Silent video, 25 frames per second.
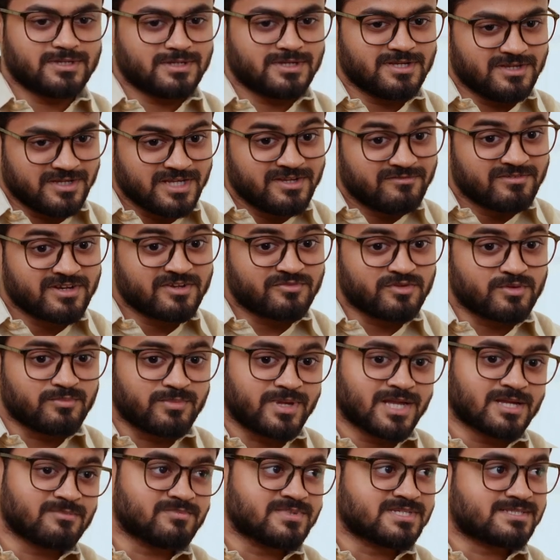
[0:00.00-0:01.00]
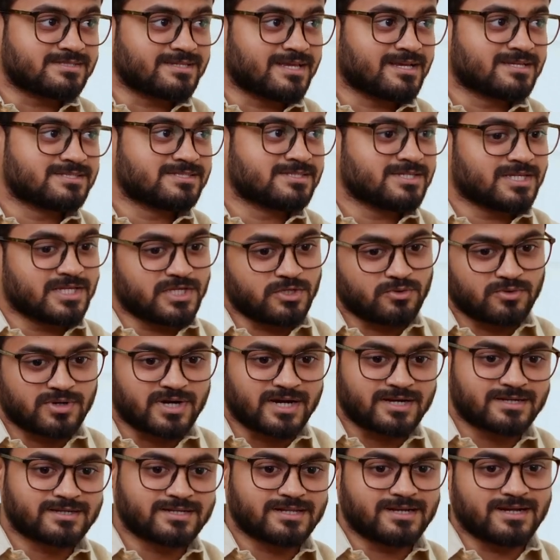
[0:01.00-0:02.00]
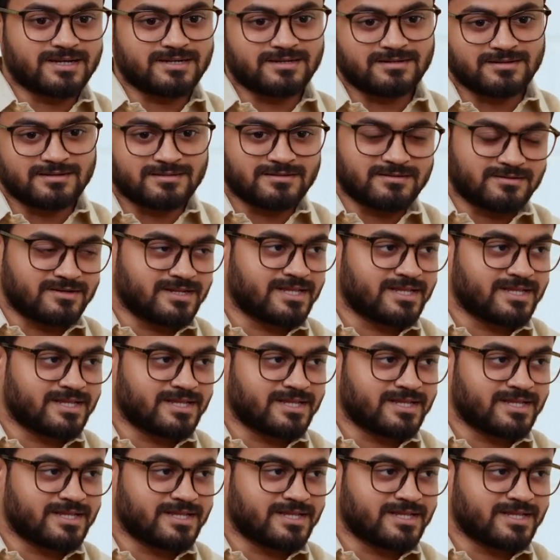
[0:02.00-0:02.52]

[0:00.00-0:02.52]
even if you make mistakes, you cut and